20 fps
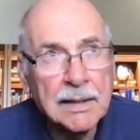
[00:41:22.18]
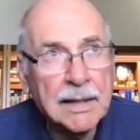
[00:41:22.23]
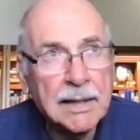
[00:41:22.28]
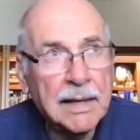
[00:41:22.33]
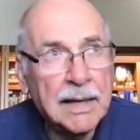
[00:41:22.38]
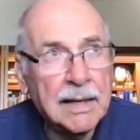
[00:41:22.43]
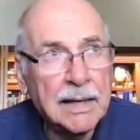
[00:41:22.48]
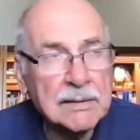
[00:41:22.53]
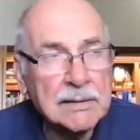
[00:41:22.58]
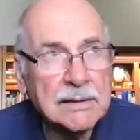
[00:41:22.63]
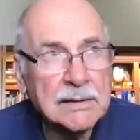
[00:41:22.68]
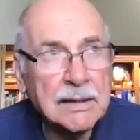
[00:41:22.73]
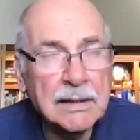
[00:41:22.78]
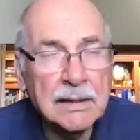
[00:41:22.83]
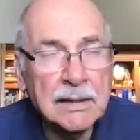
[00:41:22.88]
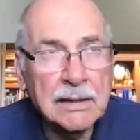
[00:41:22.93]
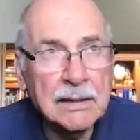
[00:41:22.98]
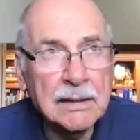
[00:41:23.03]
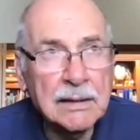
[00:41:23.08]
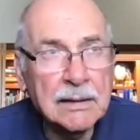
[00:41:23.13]

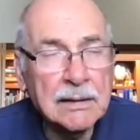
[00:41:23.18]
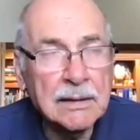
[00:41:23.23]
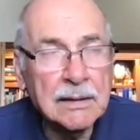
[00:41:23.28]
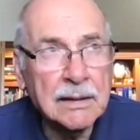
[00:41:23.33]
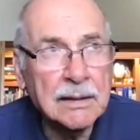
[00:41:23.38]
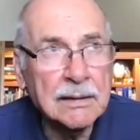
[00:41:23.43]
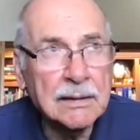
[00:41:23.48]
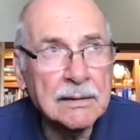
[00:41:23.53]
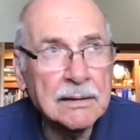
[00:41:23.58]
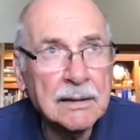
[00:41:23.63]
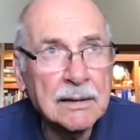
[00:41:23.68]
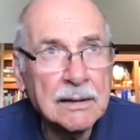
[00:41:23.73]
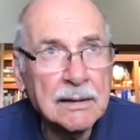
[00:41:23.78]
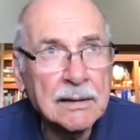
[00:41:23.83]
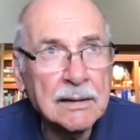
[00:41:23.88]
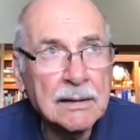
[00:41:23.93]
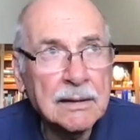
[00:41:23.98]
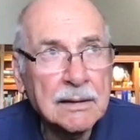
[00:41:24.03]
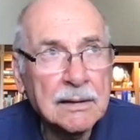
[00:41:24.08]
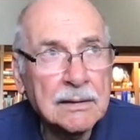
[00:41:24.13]
Actually,
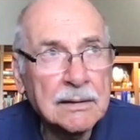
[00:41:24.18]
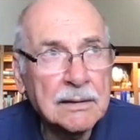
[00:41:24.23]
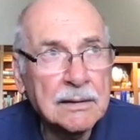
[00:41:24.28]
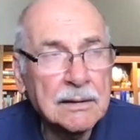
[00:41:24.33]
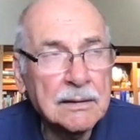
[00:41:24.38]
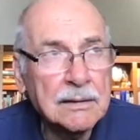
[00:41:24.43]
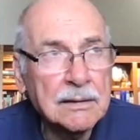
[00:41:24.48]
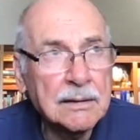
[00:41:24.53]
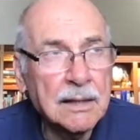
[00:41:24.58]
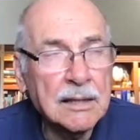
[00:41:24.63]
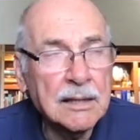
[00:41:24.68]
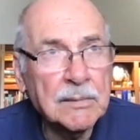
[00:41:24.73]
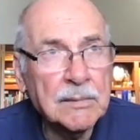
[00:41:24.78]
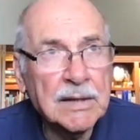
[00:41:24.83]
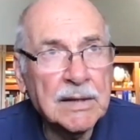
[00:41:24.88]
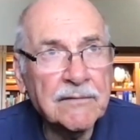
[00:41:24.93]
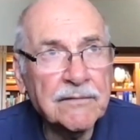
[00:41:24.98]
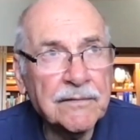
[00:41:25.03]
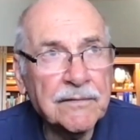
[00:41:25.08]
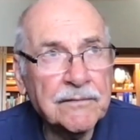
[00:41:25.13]
none of
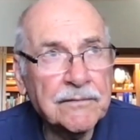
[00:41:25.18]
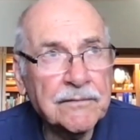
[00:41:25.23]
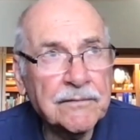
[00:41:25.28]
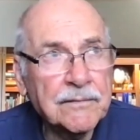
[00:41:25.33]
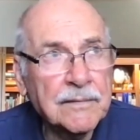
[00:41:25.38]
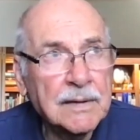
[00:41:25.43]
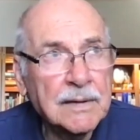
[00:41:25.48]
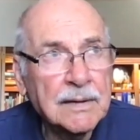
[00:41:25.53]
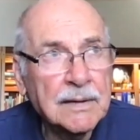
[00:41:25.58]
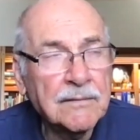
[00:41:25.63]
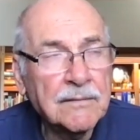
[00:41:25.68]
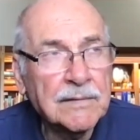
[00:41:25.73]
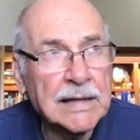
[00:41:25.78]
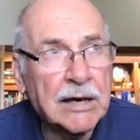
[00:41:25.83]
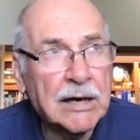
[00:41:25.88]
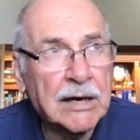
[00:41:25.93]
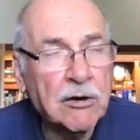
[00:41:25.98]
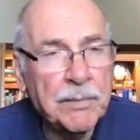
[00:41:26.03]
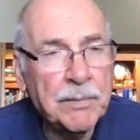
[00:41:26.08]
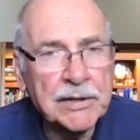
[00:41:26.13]
my
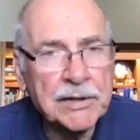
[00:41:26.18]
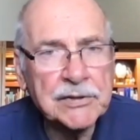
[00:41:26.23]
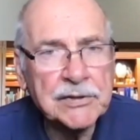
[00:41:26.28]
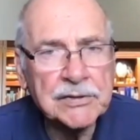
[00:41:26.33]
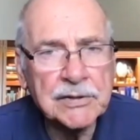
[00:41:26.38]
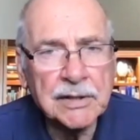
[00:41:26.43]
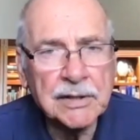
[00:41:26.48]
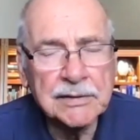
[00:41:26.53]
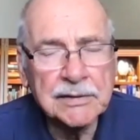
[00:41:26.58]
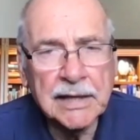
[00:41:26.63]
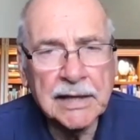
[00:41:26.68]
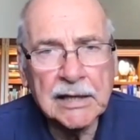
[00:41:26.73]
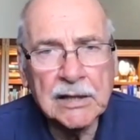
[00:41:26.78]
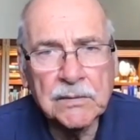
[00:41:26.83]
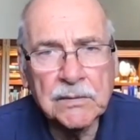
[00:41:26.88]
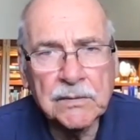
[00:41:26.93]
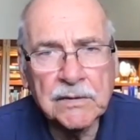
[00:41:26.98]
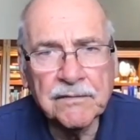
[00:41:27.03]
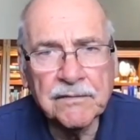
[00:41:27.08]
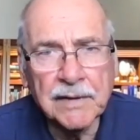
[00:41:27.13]
flower pictures are
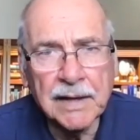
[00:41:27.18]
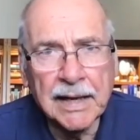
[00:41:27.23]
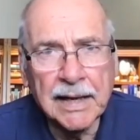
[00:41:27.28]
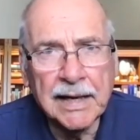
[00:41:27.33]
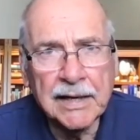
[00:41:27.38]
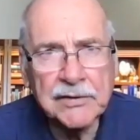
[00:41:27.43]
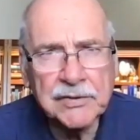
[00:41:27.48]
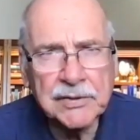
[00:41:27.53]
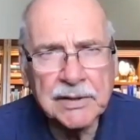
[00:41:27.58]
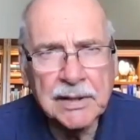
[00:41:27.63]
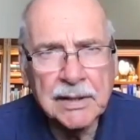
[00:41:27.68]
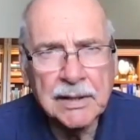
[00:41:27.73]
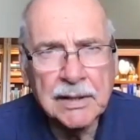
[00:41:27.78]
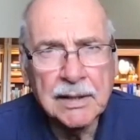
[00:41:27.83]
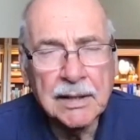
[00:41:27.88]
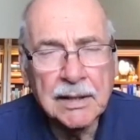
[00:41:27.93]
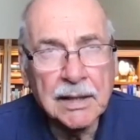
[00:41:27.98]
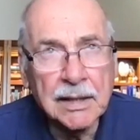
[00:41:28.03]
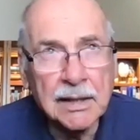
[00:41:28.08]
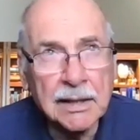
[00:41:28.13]
taken with flash.
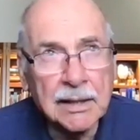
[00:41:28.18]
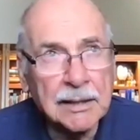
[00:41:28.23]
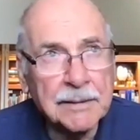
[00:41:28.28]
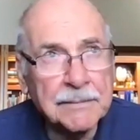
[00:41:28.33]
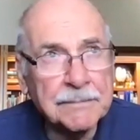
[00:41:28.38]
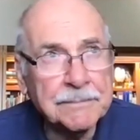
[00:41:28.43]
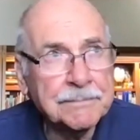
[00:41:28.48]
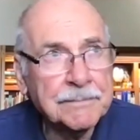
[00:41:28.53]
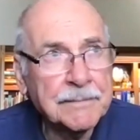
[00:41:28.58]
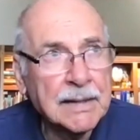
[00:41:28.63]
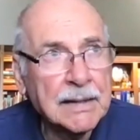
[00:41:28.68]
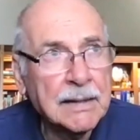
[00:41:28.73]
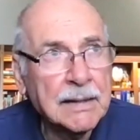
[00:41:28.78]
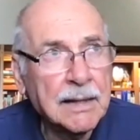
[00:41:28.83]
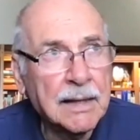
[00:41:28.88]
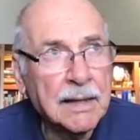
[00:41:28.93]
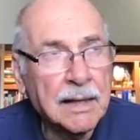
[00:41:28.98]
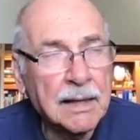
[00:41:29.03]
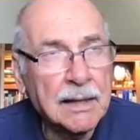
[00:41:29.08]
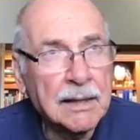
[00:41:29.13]
A
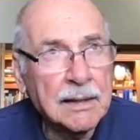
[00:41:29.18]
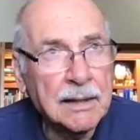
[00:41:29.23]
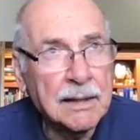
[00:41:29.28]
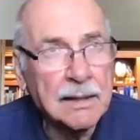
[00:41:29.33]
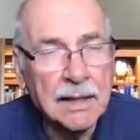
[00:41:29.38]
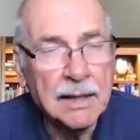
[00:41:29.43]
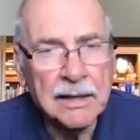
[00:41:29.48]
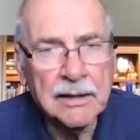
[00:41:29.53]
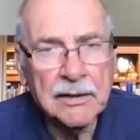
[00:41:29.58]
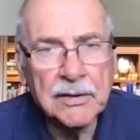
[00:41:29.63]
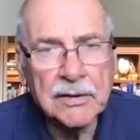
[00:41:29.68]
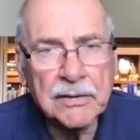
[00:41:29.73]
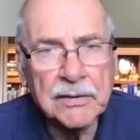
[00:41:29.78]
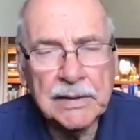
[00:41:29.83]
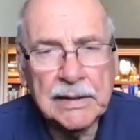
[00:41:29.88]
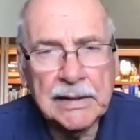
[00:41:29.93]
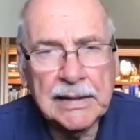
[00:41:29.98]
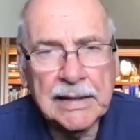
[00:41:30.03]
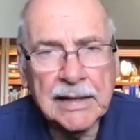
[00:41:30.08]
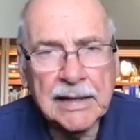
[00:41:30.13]
lot of the
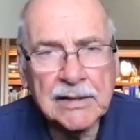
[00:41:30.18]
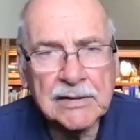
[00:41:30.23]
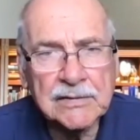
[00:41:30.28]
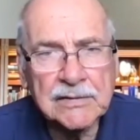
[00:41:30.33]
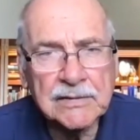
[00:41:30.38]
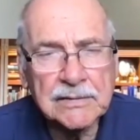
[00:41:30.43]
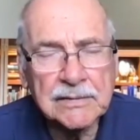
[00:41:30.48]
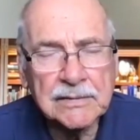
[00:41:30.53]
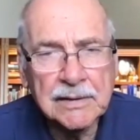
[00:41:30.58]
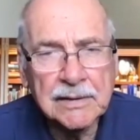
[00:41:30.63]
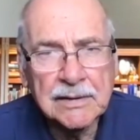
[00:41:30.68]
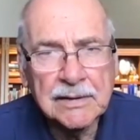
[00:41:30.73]
greenhouse